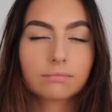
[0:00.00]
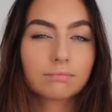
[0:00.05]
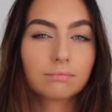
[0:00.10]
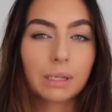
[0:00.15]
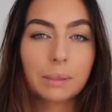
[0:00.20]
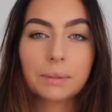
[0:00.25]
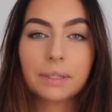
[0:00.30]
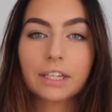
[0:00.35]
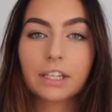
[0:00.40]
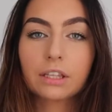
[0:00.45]

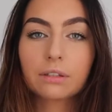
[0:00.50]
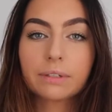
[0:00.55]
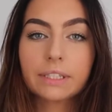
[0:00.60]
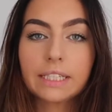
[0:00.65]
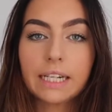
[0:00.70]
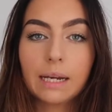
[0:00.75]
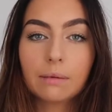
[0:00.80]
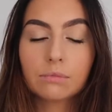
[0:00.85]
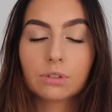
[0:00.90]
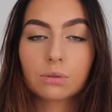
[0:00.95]
maybe like 3
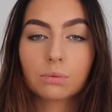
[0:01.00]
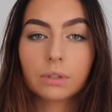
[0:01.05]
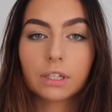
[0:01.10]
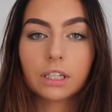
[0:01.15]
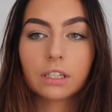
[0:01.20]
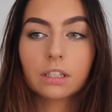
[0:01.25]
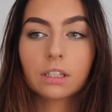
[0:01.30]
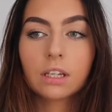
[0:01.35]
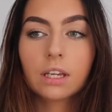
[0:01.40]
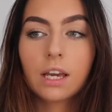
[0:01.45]
times a
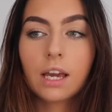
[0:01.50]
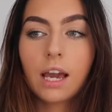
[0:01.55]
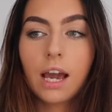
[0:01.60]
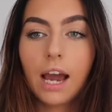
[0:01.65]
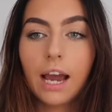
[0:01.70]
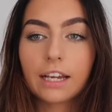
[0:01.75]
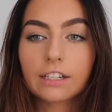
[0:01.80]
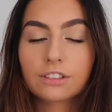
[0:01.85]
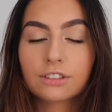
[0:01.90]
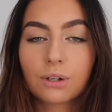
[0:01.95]
week.
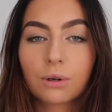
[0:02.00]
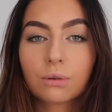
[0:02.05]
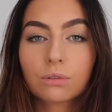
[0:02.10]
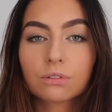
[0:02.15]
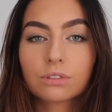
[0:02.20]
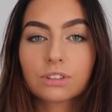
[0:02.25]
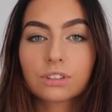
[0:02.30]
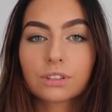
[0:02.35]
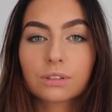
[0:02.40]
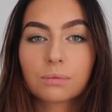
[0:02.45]
I
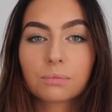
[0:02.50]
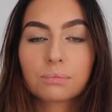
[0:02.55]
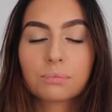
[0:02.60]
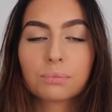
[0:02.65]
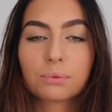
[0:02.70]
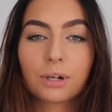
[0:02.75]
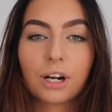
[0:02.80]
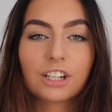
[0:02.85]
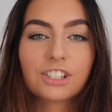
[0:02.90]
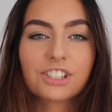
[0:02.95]
don't
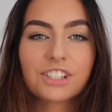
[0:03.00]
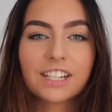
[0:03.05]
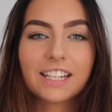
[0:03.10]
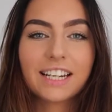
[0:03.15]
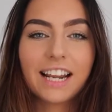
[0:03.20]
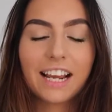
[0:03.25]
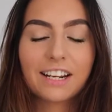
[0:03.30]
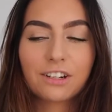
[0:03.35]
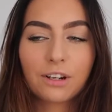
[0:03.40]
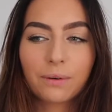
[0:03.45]
brush
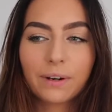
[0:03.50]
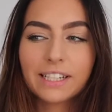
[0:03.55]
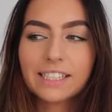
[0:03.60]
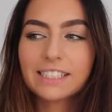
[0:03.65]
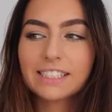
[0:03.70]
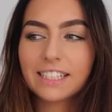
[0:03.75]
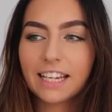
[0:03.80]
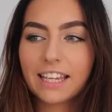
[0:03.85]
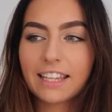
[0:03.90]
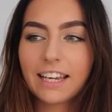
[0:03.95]
it. I know I
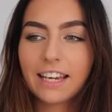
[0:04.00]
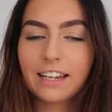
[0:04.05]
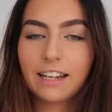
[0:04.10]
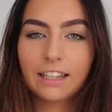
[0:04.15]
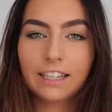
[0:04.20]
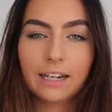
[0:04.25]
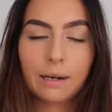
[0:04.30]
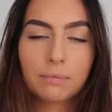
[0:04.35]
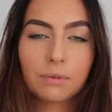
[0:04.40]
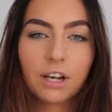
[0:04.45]
say that,
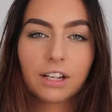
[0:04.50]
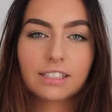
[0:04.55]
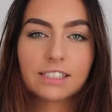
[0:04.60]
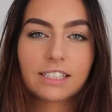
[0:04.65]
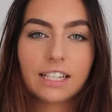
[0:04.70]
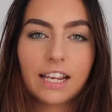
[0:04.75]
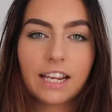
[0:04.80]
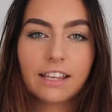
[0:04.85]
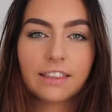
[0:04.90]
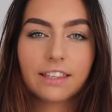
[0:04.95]
like I'm not
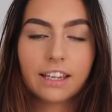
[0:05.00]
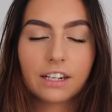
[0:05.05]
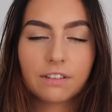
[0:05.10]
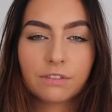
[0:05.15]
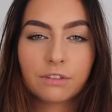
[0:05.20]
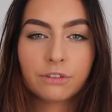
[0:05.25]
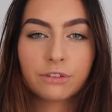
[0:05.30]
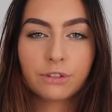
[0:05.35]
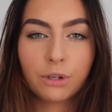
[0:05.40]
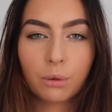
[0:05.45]
saying that
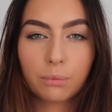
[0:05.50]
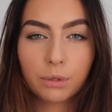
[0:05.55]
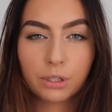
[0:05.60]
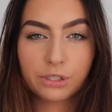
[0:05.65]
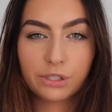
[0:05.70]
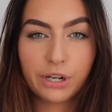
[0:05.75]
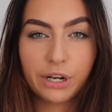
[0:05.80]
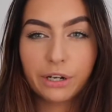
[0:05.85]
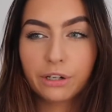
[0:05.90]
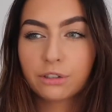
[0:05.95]
if you don't
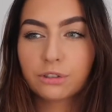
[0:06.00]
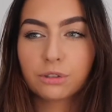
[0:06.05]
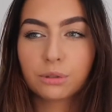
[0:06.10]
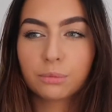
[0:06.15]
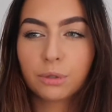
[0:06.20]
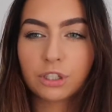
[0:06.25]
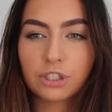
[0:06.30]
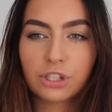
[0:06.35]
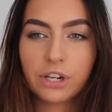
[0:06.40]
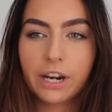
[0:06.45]
brush your hair or do
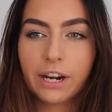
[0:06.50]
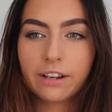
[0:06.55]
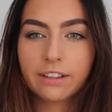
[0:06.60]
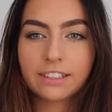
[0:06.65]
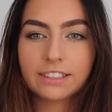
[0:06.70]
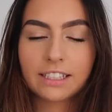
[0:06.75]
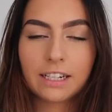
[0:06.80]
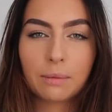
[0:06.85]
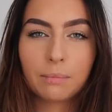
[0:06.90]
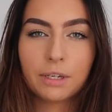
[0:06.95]
brush your hair,
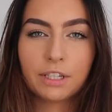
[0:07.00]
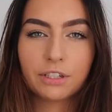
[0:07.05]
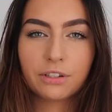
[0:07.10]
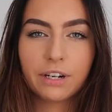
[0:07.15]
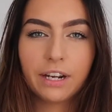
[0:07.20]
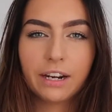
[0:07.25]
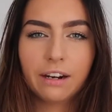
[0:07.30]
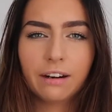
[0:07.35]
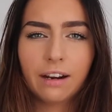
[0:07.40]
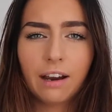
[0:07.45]
that's gonna make
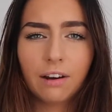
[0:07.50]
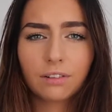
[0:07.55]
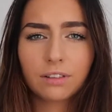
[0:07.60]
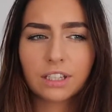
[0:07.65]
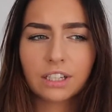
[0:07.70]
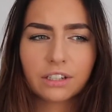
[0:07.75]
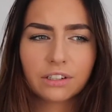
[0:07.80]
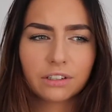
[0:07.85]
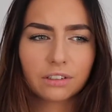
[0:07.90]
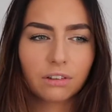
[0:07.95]
your hair
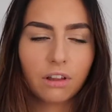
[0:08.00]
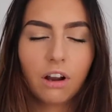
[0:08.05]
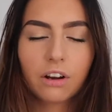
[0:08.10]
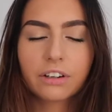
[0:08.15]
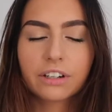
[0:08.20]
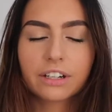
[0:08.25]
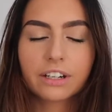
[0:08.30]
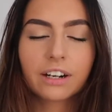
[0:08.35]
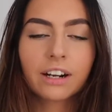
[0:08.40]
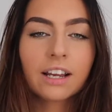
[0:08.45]
healthier or
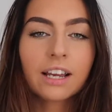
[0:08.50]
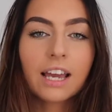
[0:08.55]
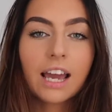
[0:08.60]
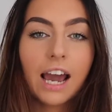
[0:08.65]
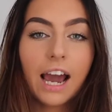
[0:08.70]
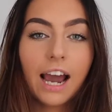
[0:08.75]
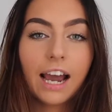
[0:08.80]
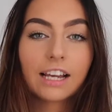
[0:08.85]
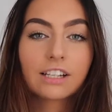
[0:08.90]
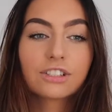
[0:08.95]
longer.
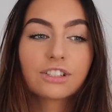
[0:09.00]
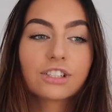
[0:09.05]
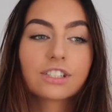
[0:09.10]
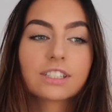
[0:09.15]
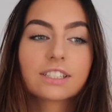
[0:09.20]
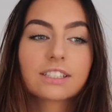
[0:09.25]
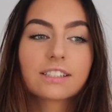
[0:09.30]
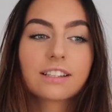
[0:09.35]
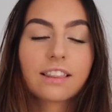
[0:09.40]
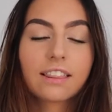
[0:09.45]
That's
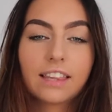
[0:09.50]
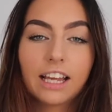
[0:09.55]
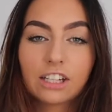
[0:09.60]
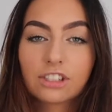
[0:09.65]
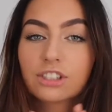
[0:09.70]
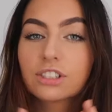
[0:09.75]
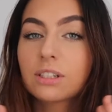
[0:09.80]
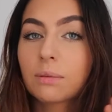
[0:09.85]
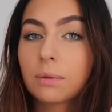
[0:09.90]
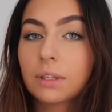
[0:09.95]

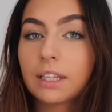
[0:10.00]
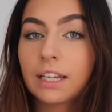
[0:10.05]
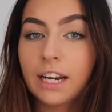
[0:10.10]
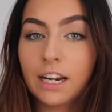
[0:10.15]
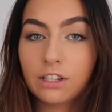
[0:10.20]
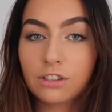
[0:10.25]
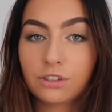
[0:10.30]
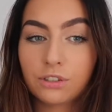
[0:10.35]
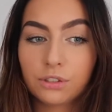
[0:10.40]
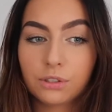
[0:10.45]
just something that
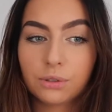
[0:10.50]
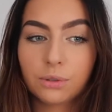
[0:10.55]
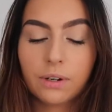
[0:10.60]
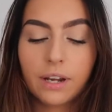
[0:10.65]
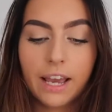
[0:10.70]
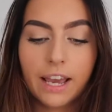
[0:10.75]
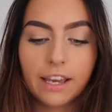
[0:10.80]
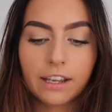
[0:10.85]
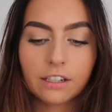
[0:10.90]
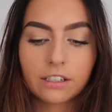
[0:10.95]
I do.
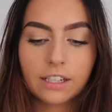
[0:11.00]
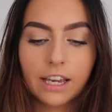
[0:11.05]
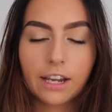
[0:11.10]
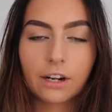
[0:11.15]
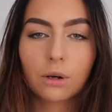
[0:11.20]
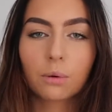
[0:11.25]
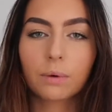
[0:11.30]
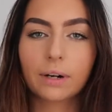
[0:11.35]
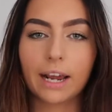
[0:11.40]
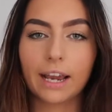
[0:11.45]
And I
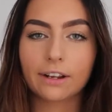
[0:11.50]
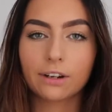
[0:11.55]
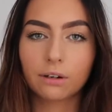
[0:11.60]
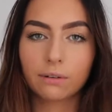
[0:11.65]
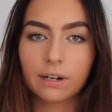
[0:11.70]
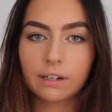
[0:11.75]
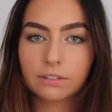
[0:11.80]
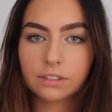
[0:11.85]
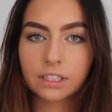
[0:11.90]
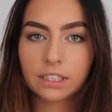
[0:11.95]
know when I
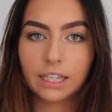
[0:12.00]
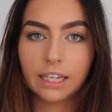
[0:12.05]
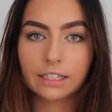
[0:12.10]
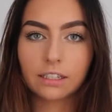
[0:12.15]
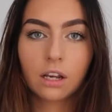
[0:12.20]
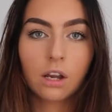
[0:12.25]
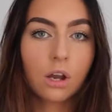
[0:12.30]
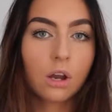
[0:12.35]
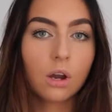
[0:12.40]
go out to like